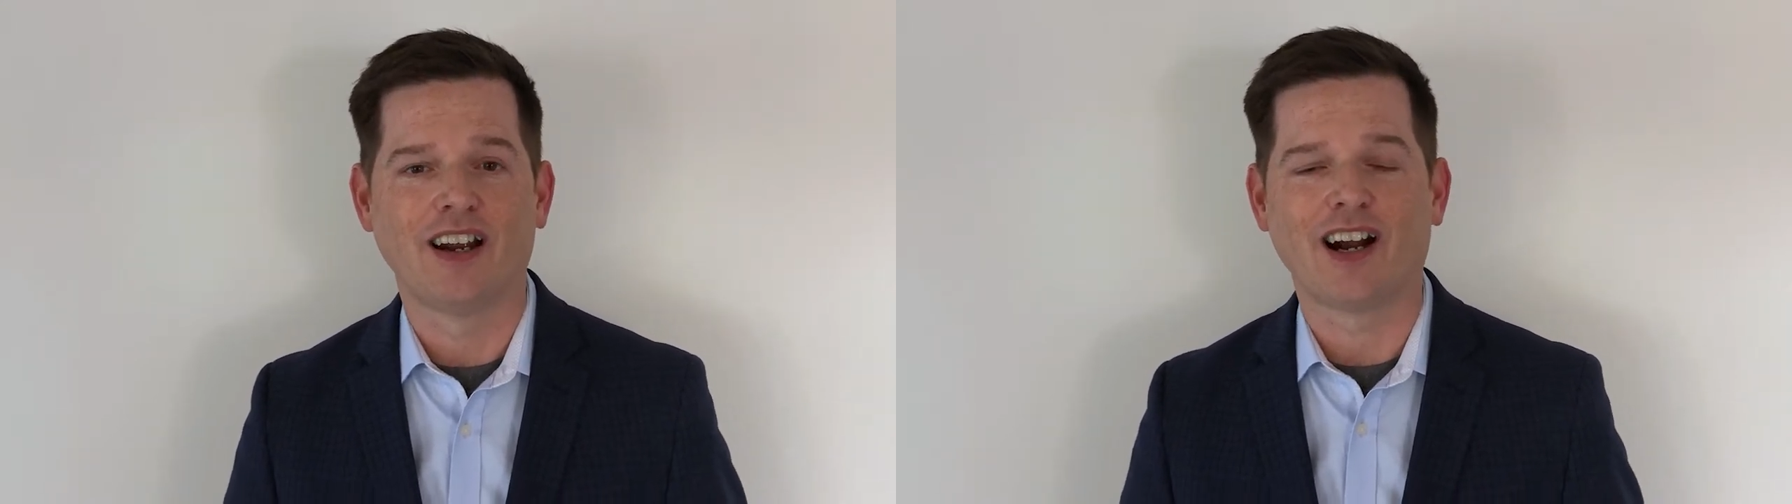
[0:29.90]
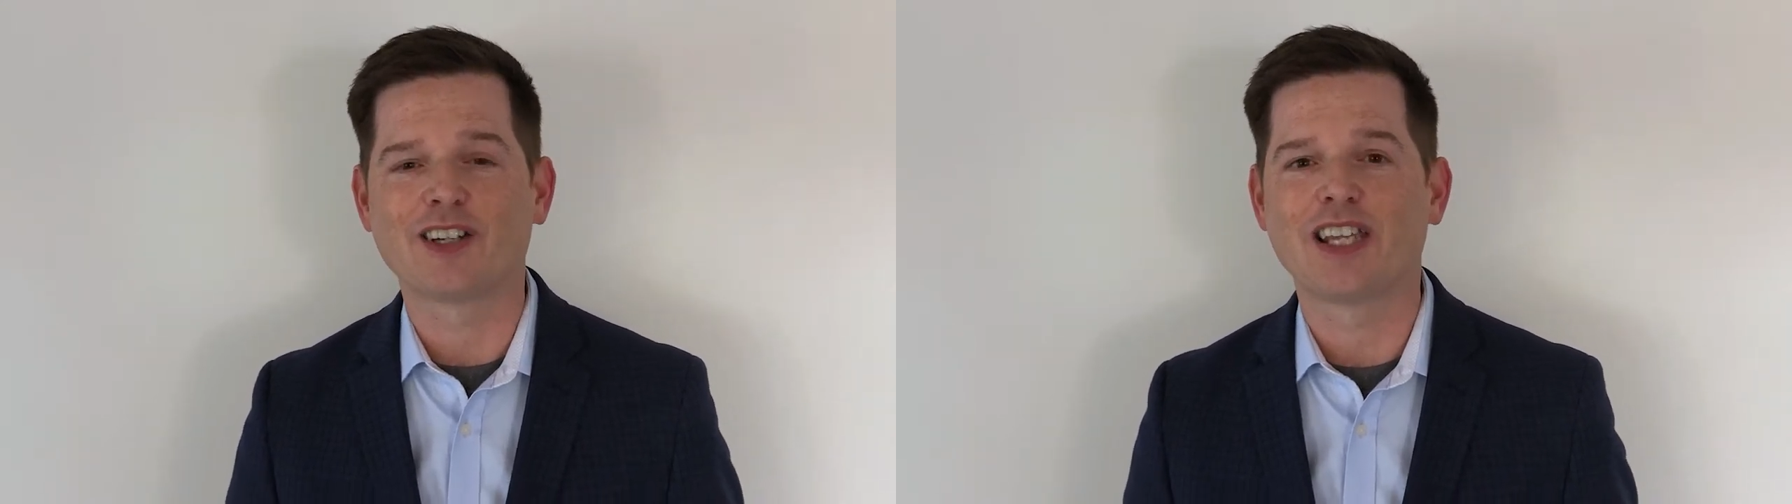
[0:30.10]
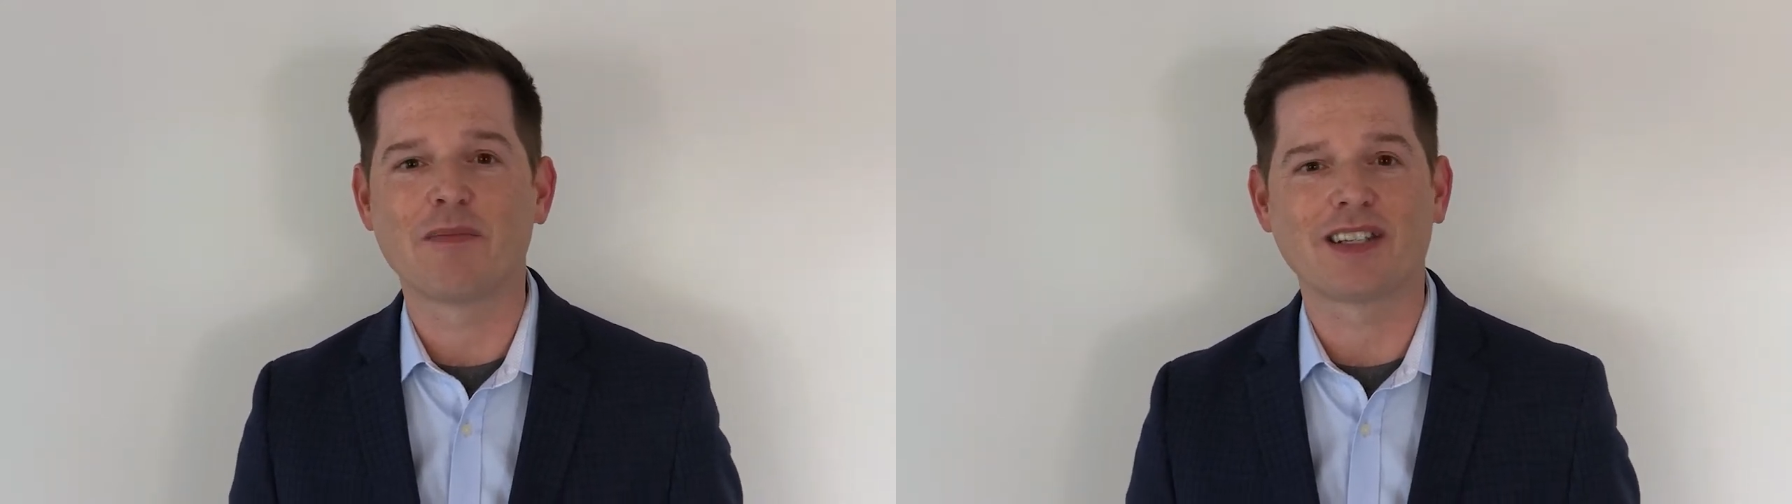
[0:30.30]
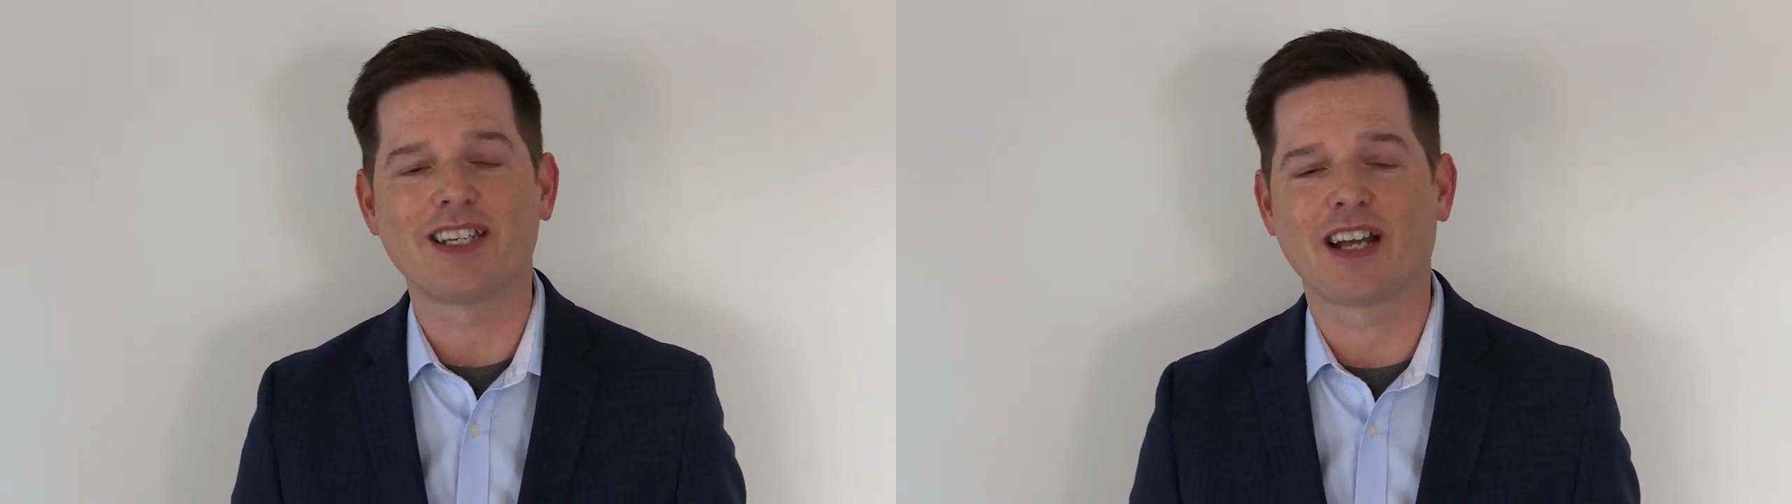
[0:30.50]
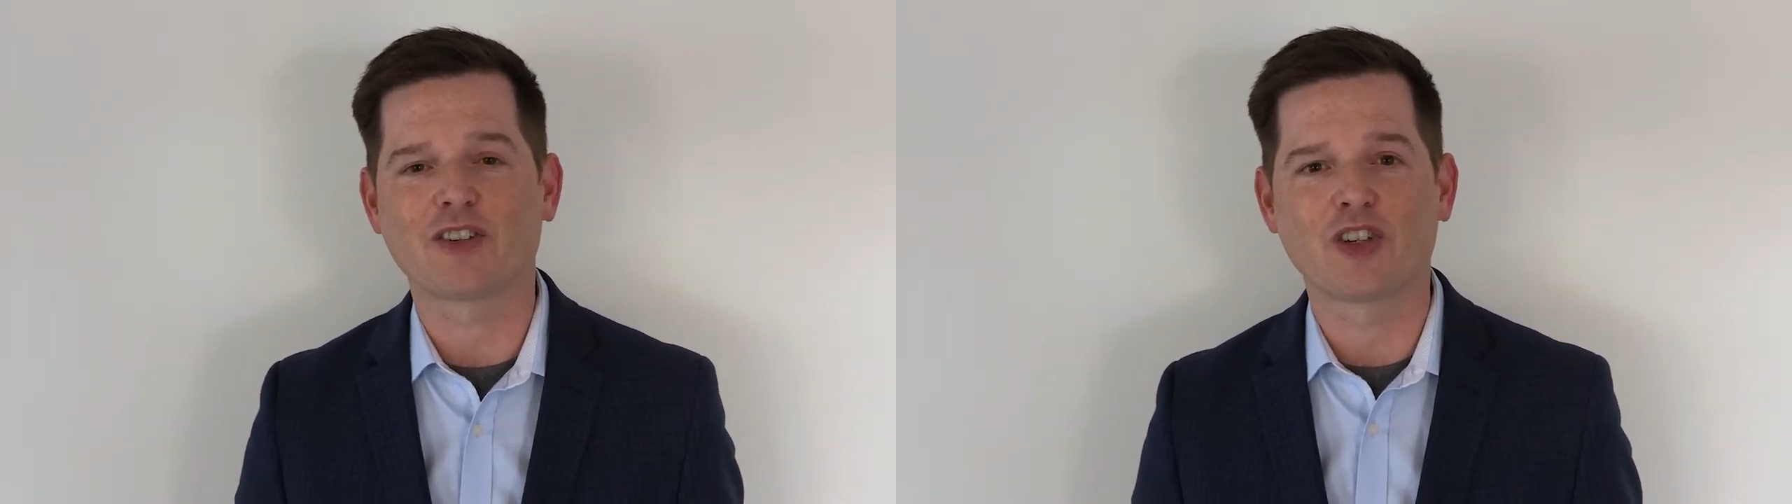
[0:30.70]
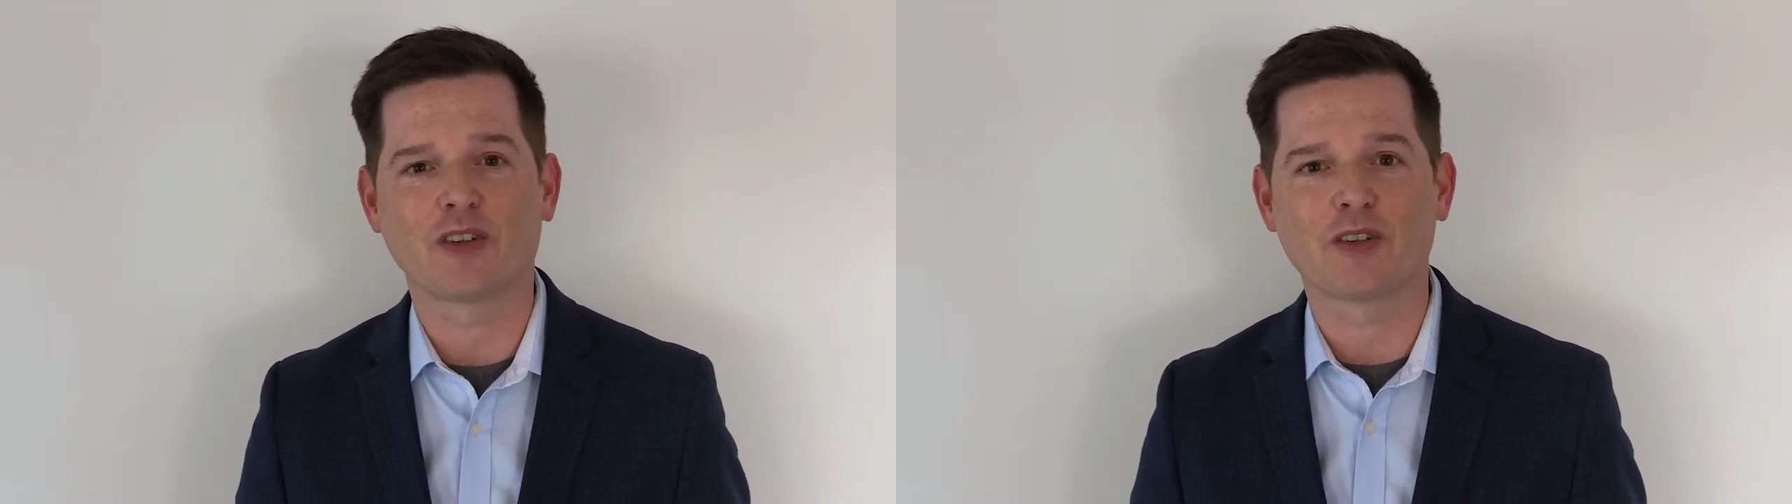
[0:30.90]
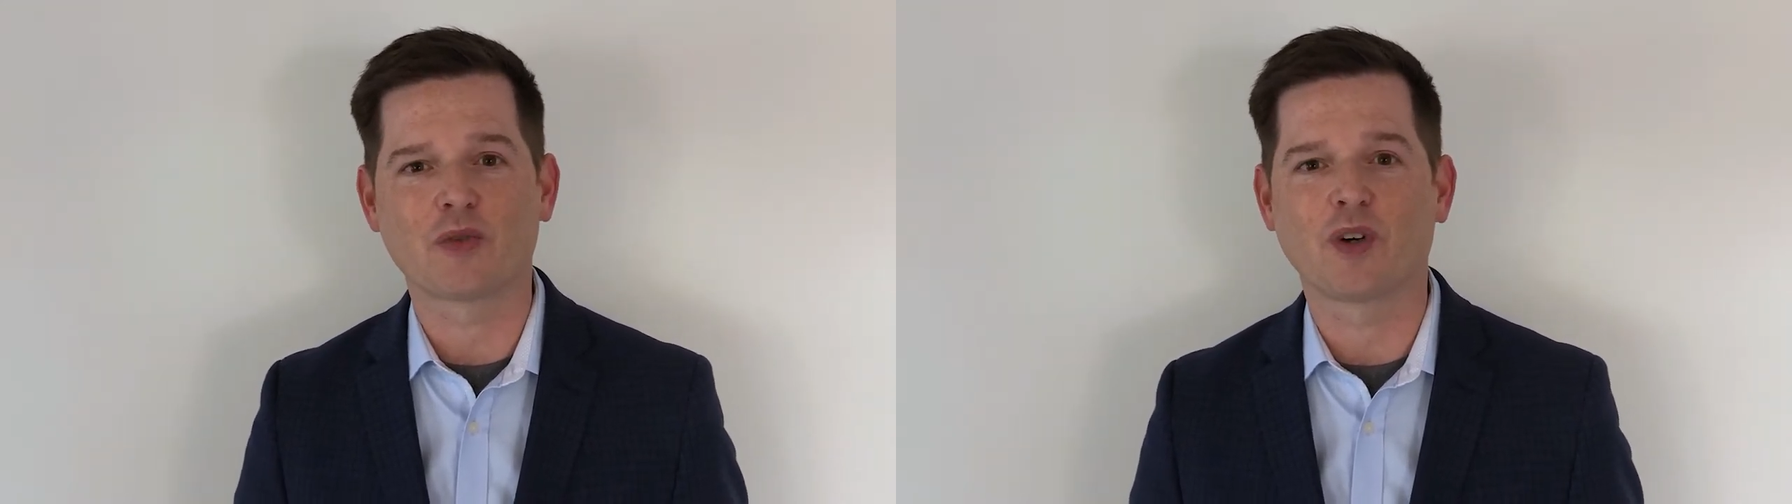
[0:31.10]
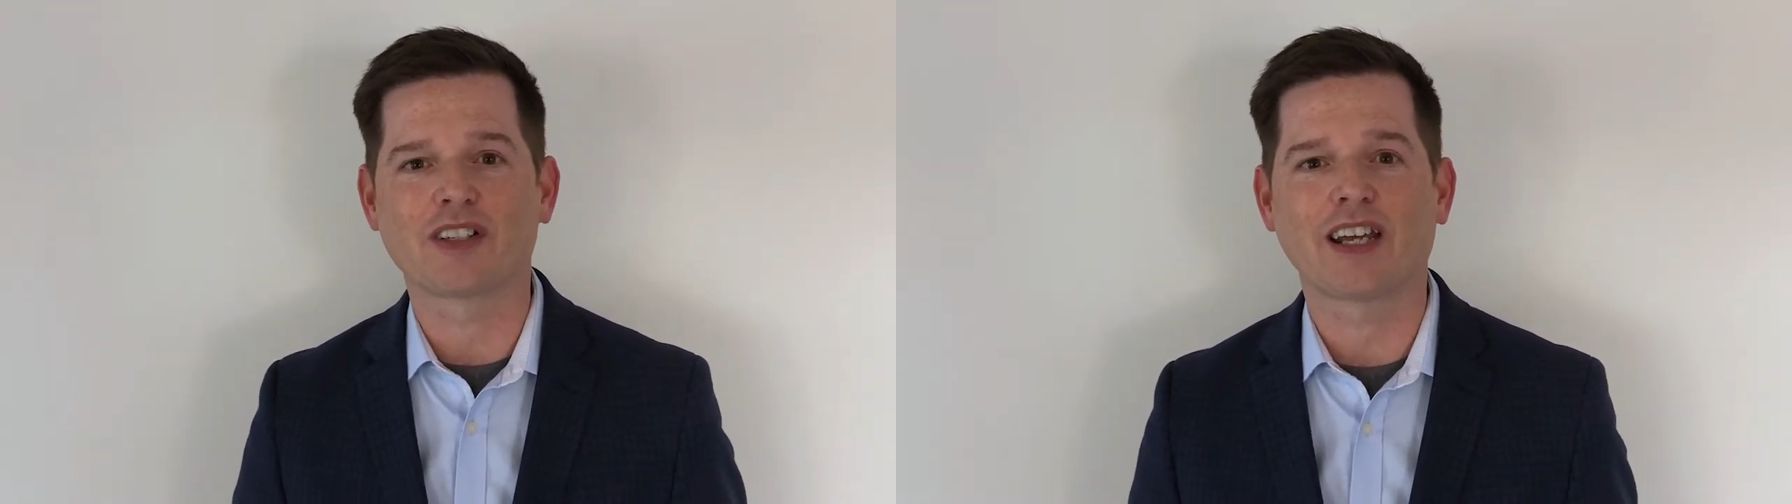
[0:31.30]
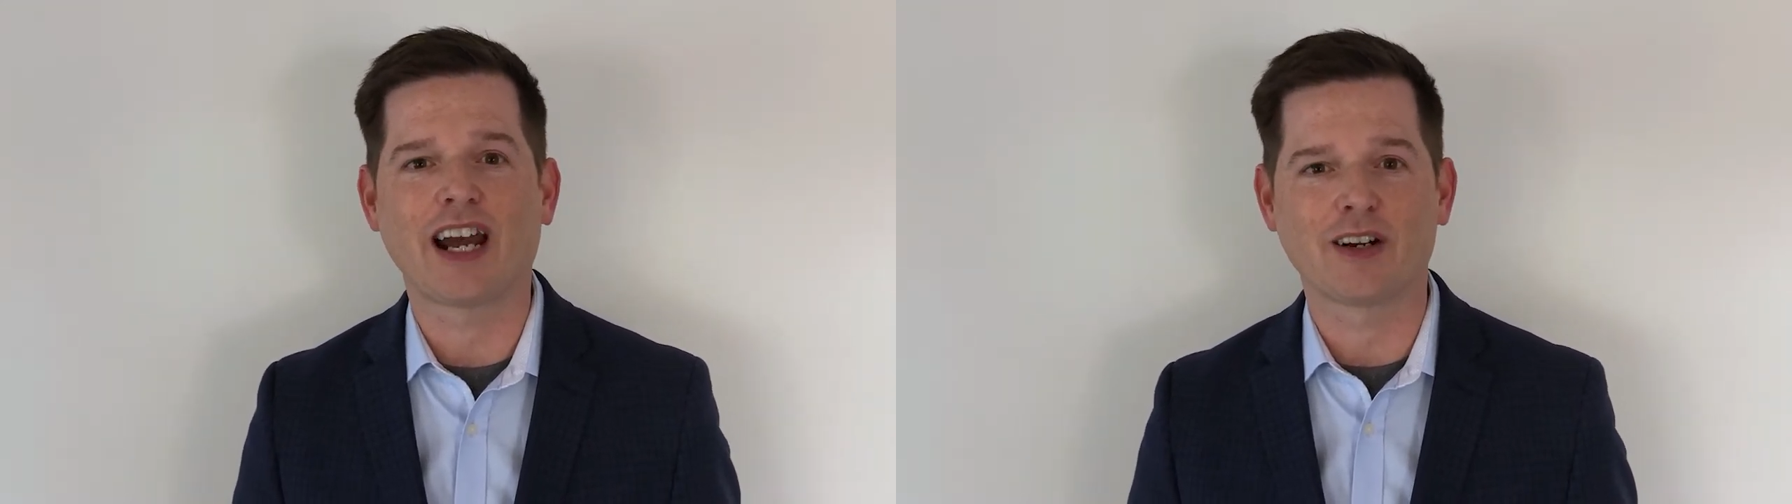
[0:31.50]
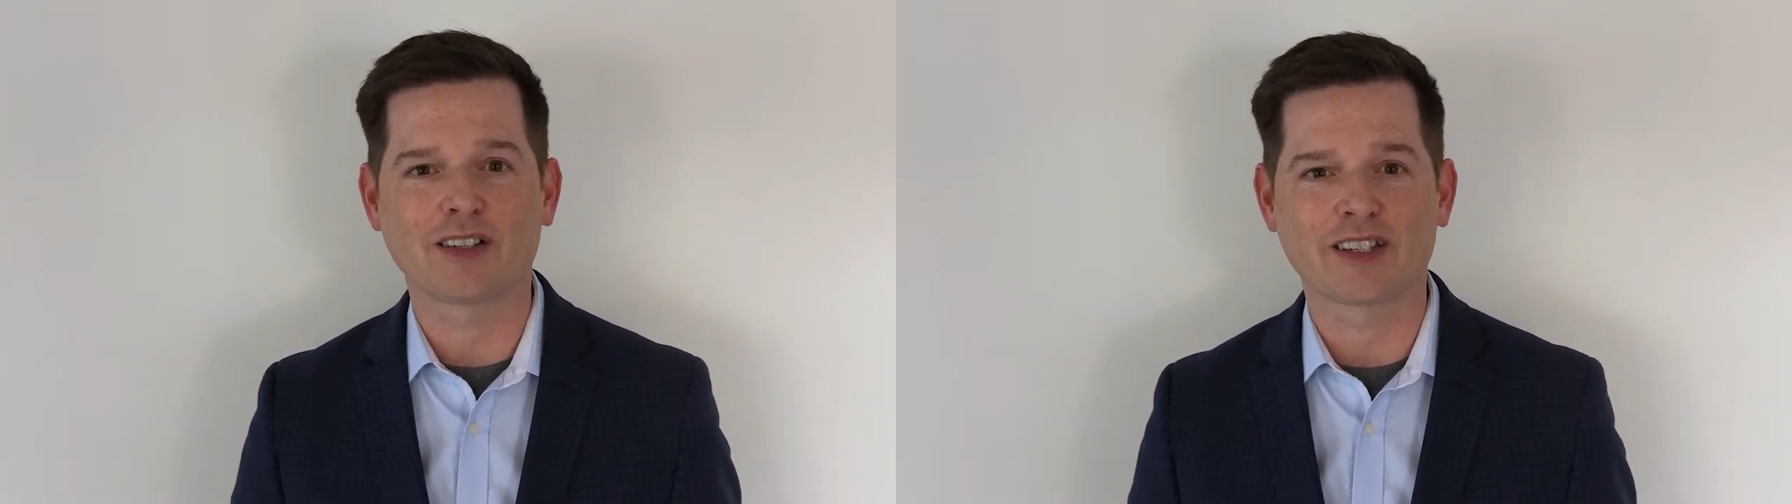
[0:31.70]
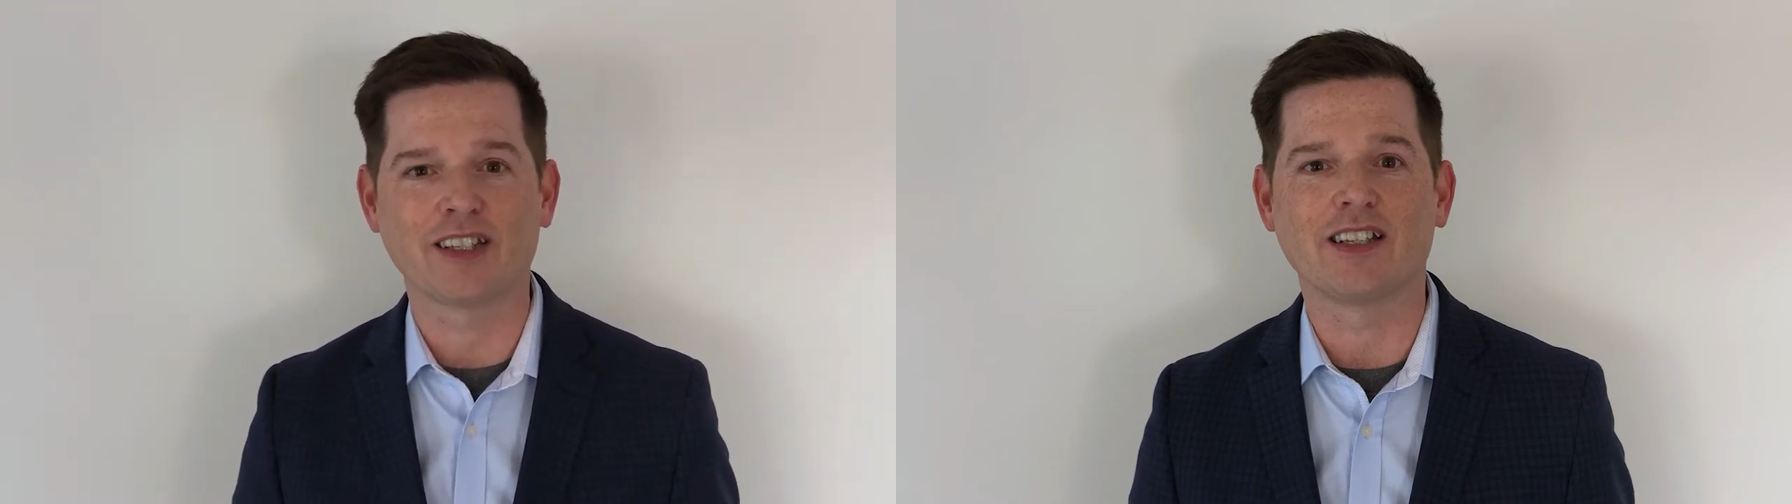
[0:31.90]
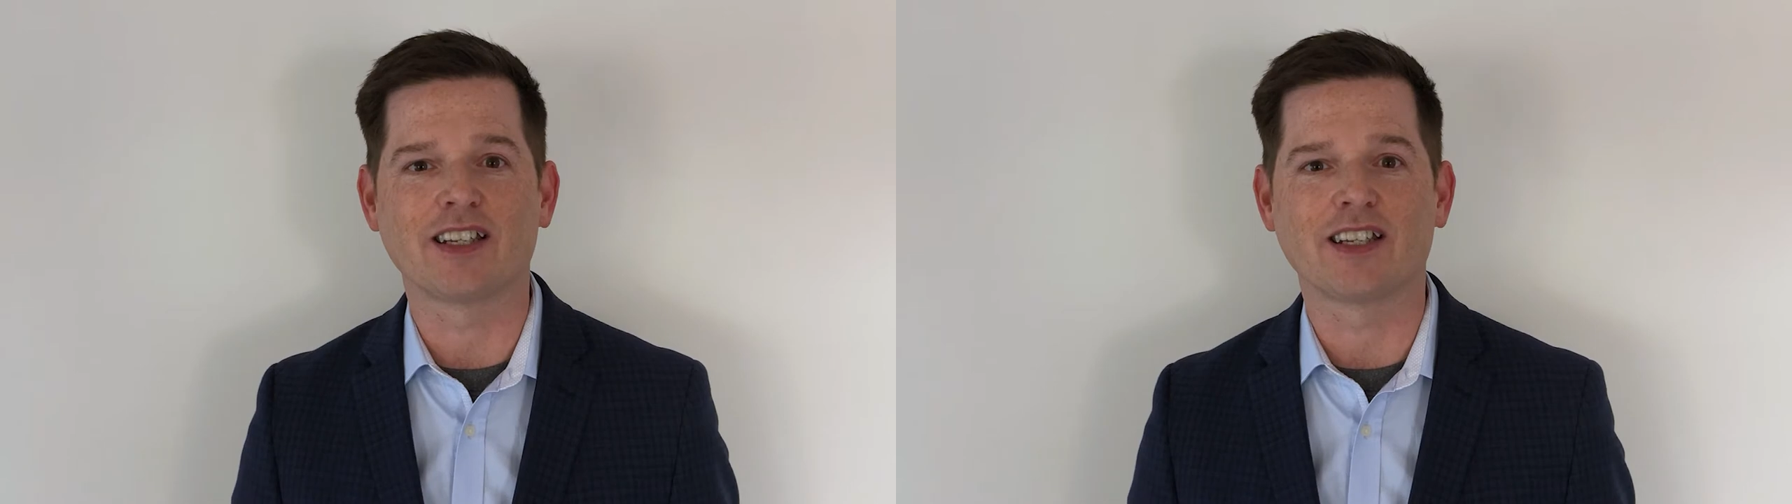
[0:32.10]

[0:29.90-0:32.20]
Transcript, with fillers: Our team at Seattle Children's worked tirelessly